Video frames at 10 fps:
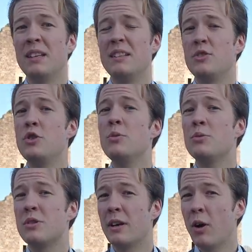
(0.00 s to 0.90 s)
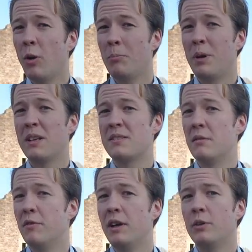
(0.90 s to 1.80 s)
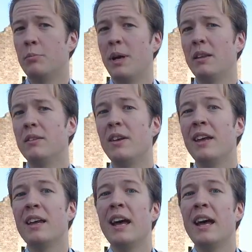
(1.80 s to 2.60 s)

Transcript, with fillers: this hugely complex environment